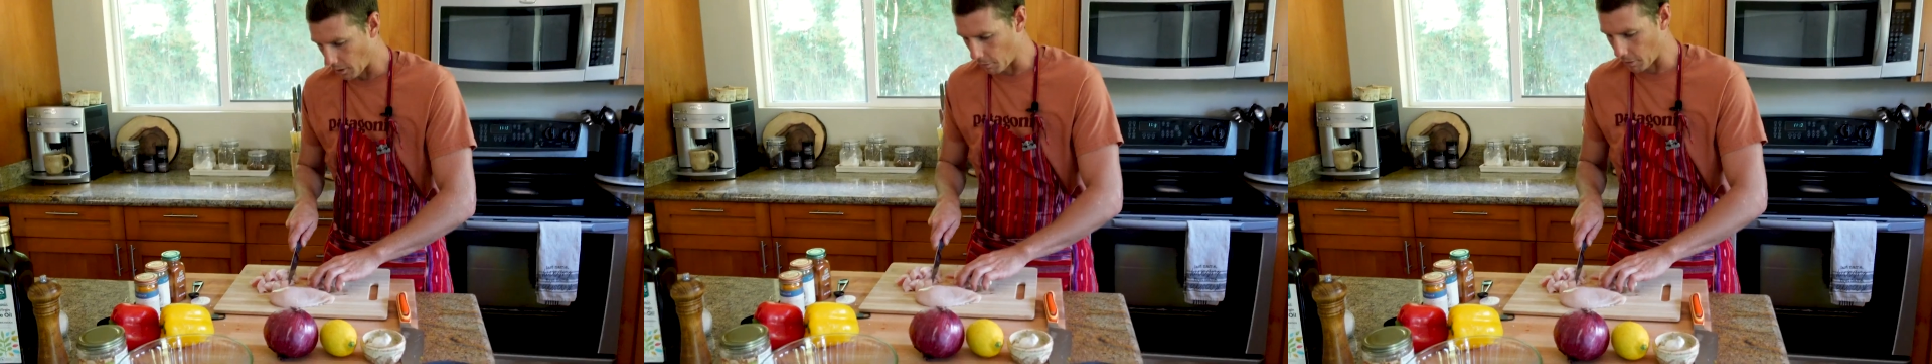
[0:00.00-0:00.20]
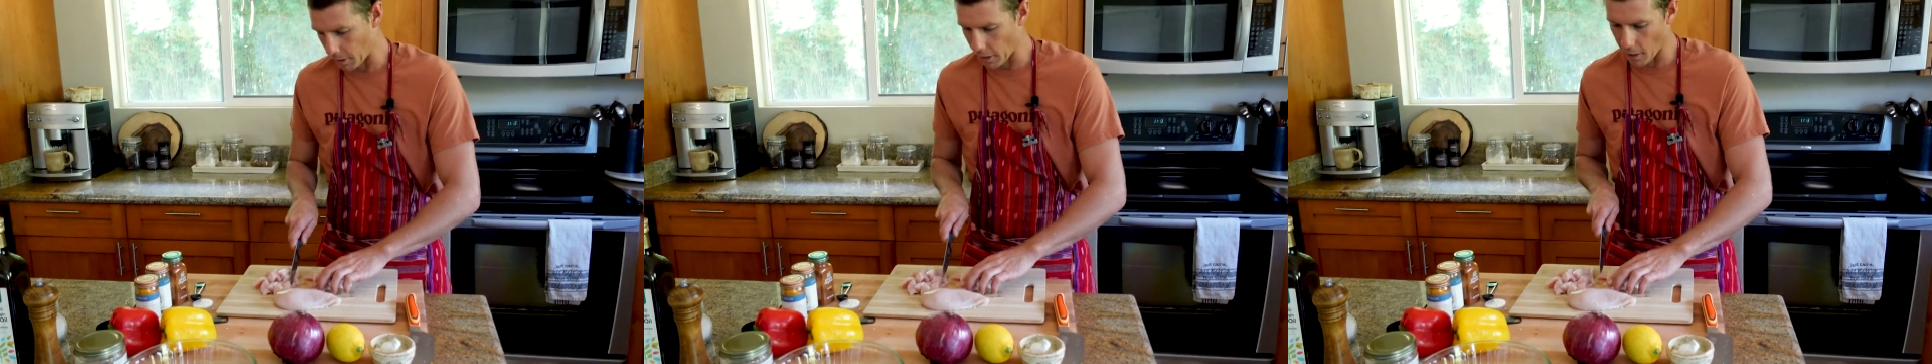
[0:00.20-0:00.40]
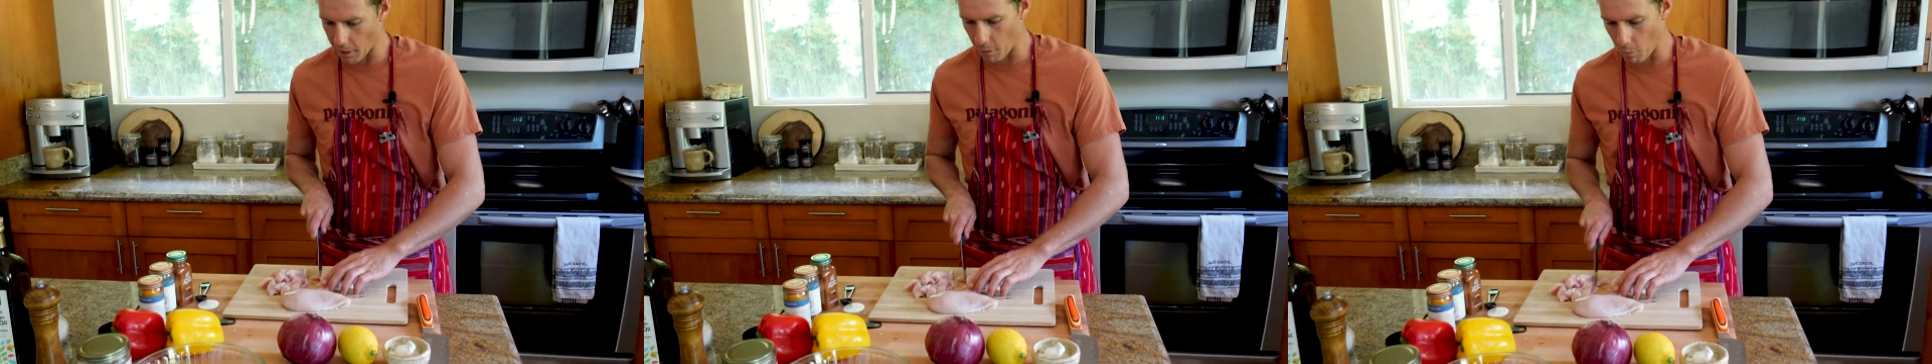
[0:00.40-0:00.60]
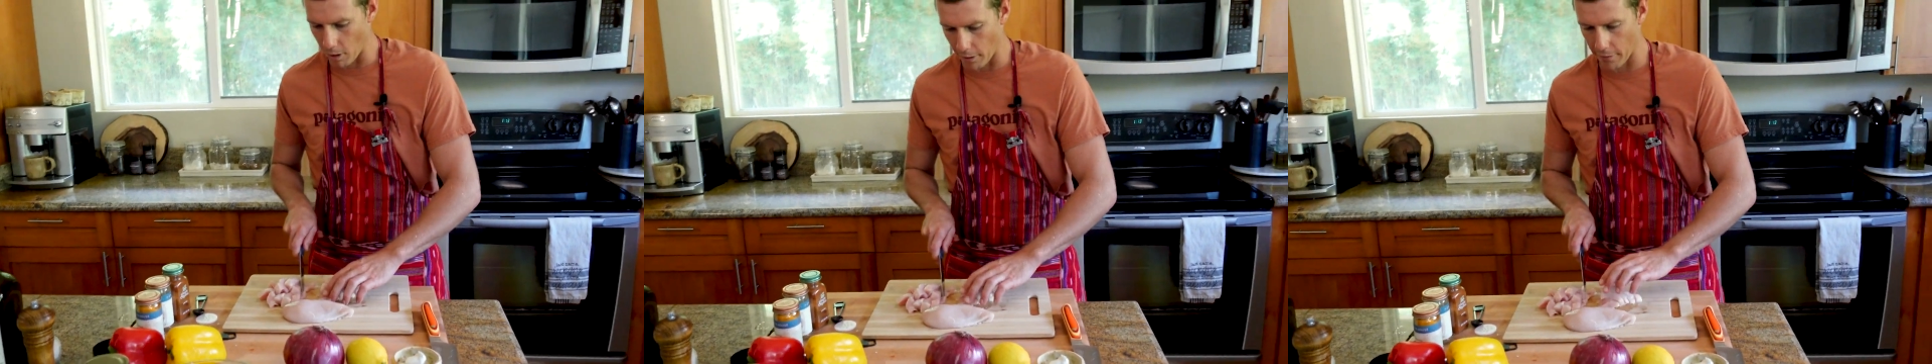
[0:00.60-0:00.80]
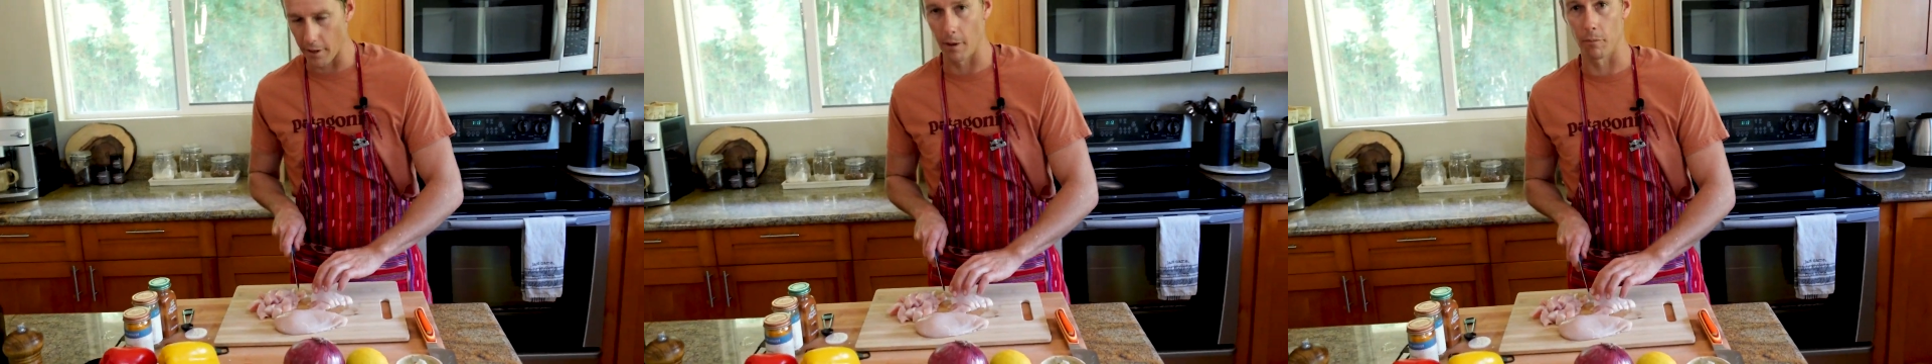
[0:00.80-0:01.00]
And we kind of
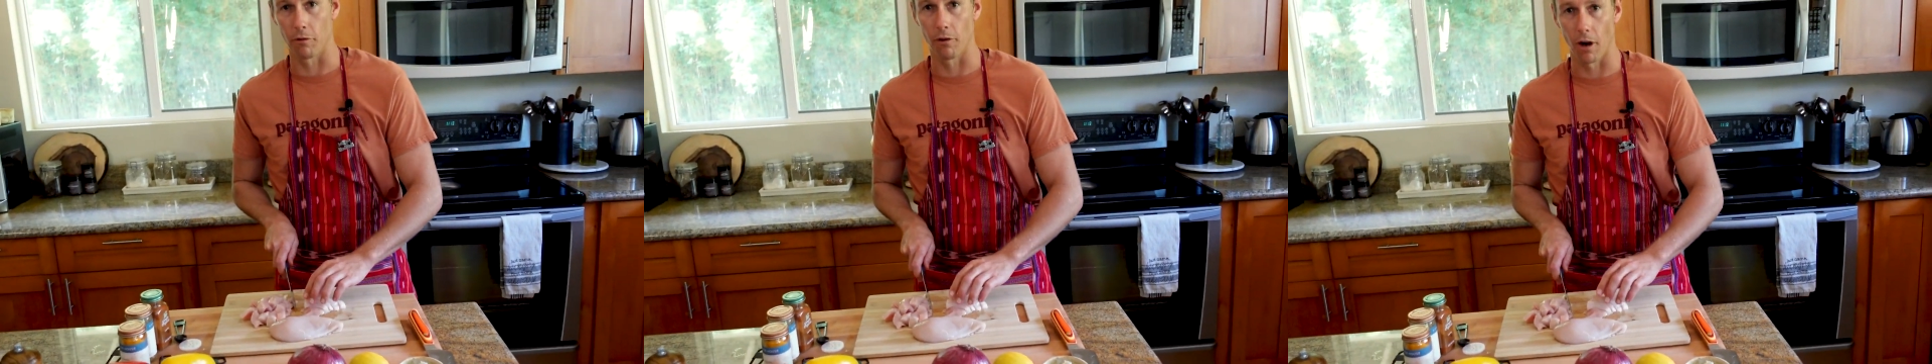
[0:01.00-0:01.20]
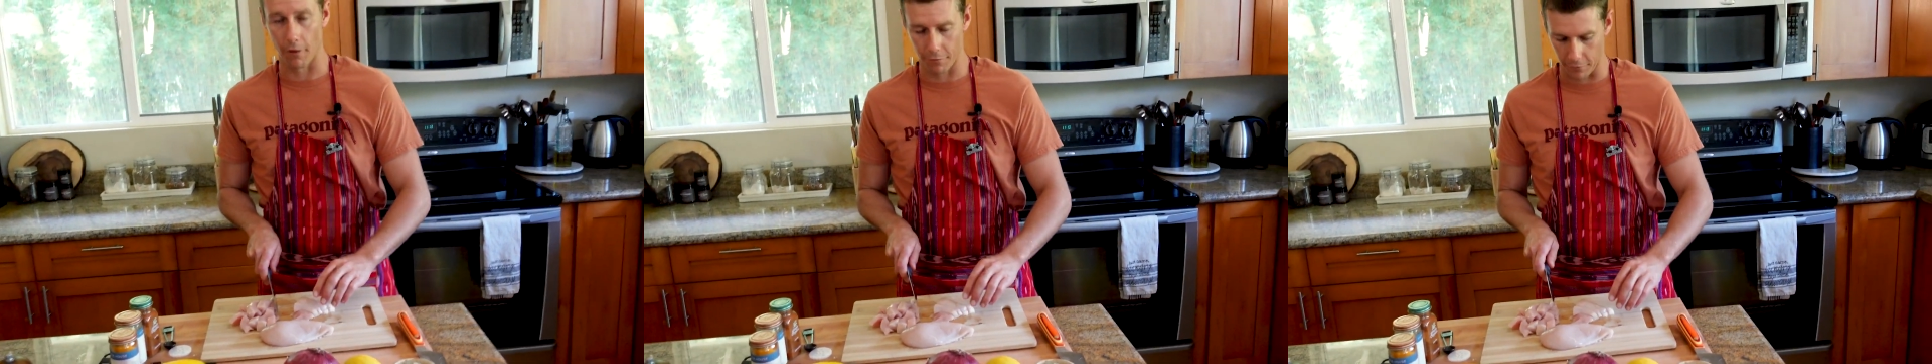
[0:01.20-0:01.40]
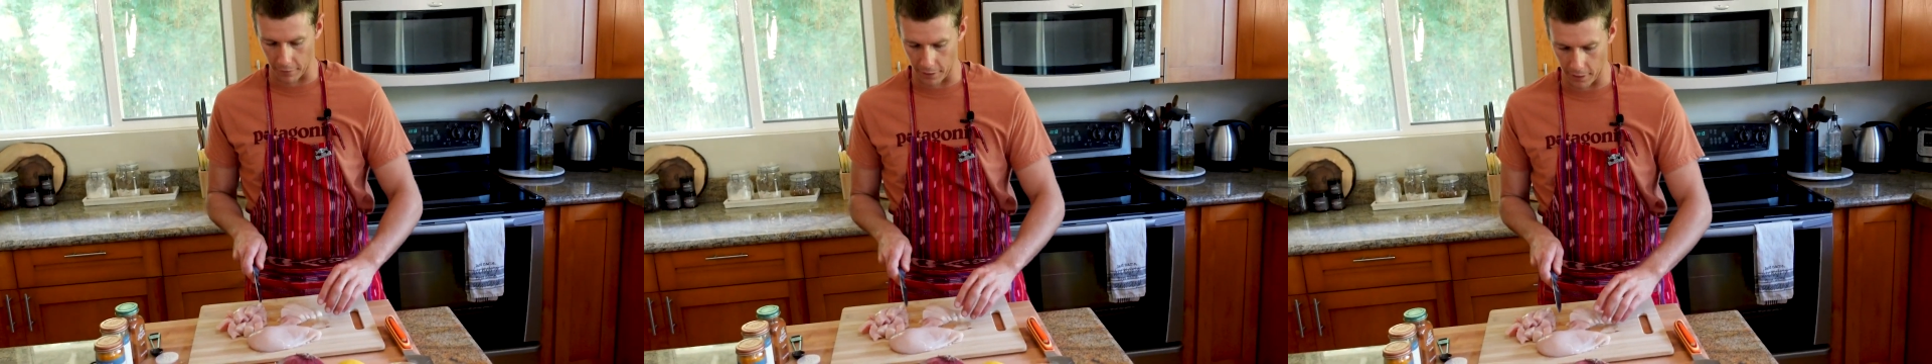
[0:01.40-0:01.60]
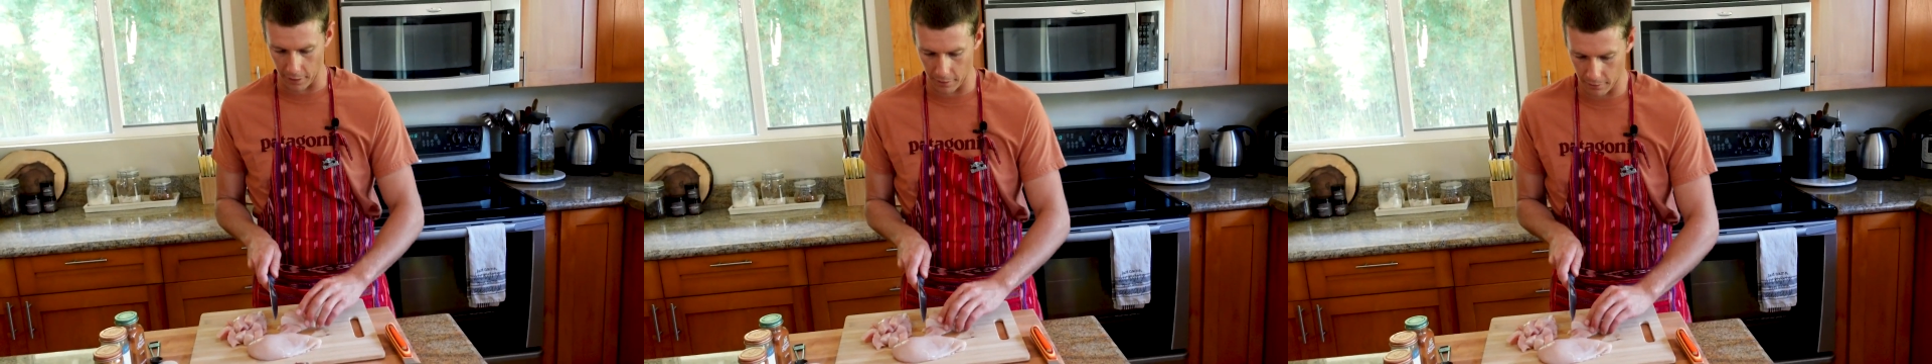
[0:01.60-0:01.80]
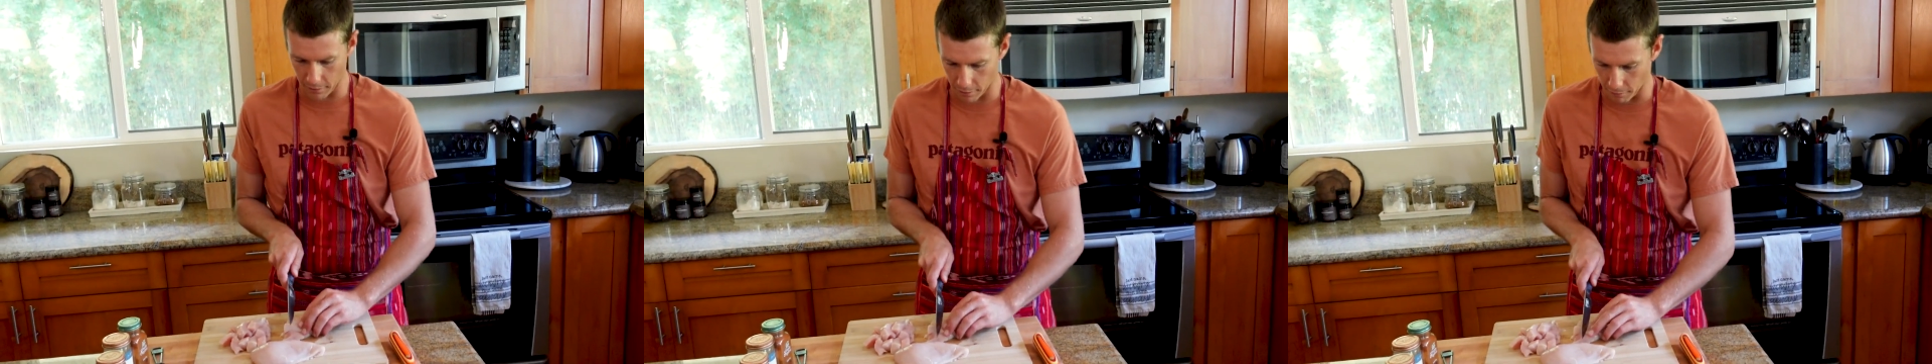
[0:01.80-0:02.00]
want them roughly
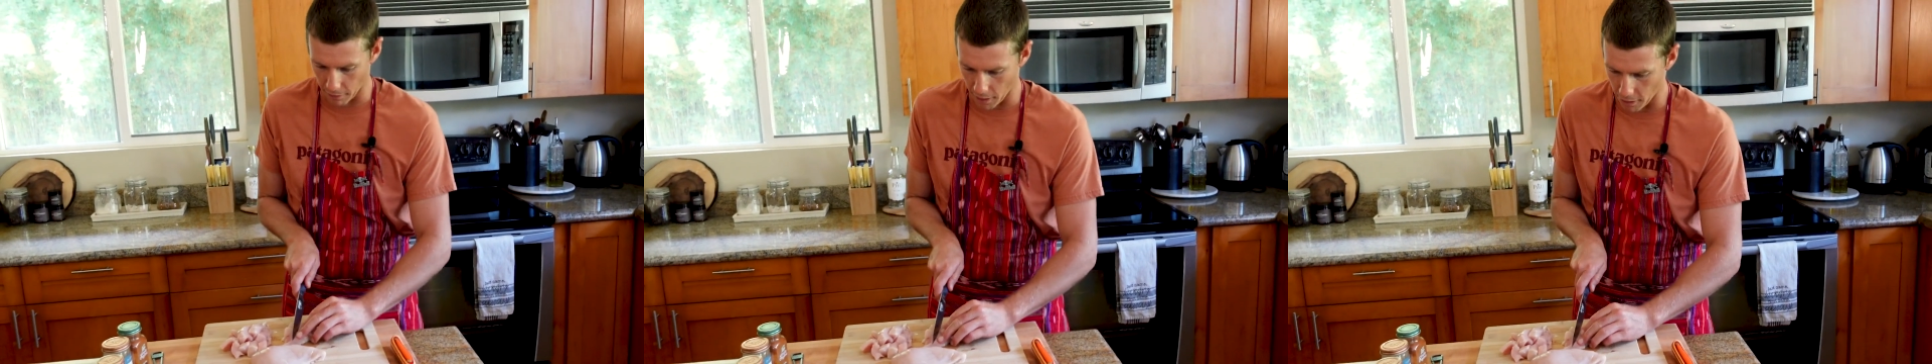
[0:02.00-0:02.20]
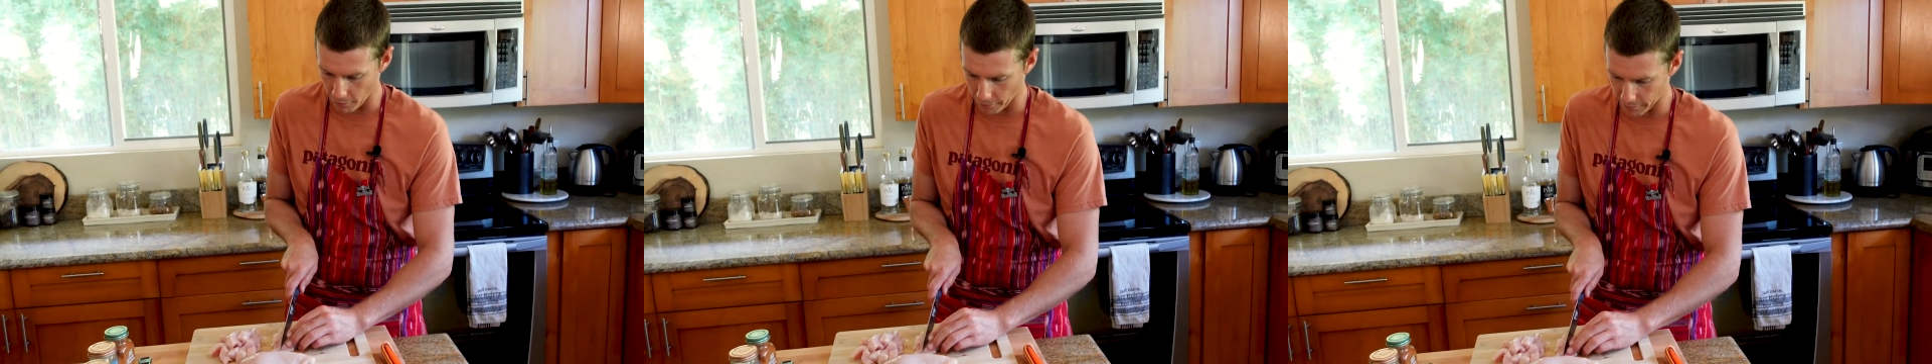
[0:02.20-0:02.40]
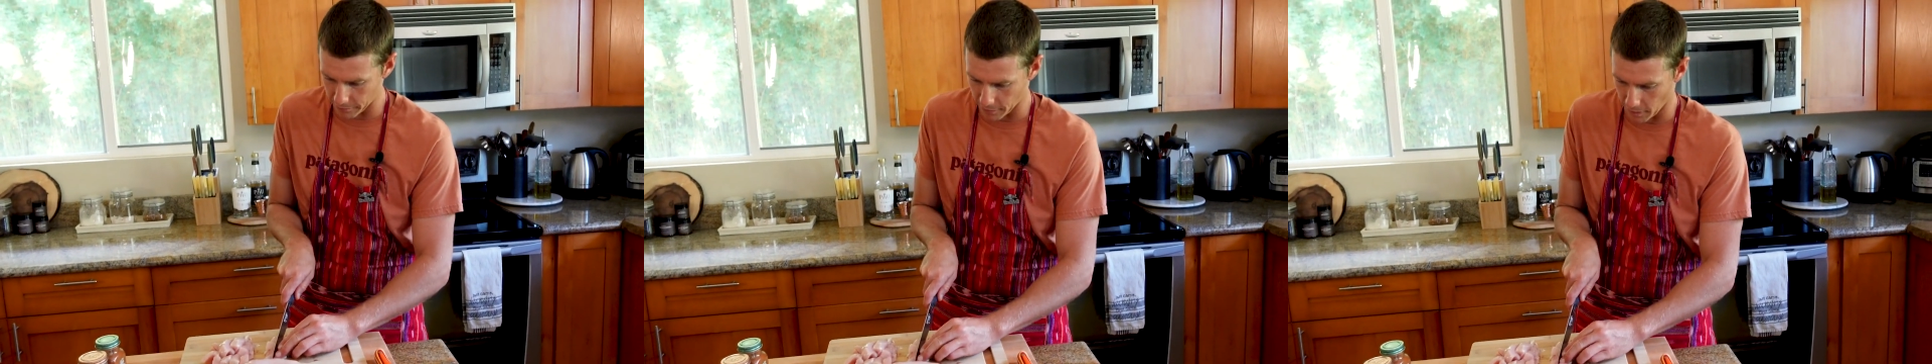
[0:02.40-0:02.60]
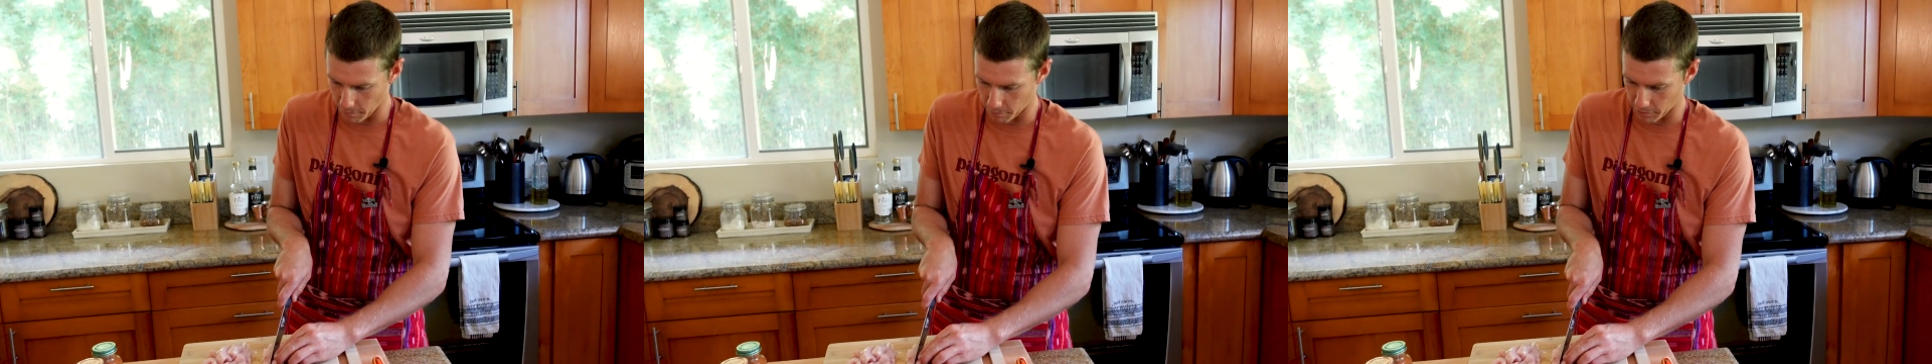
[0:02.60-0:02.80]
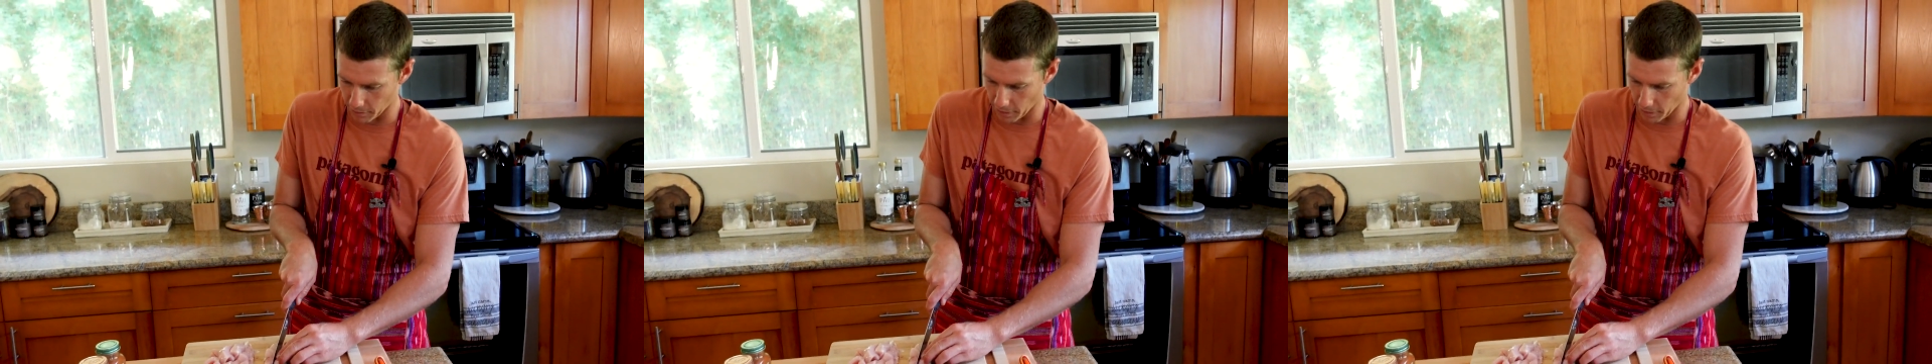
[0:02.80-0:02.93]
around the same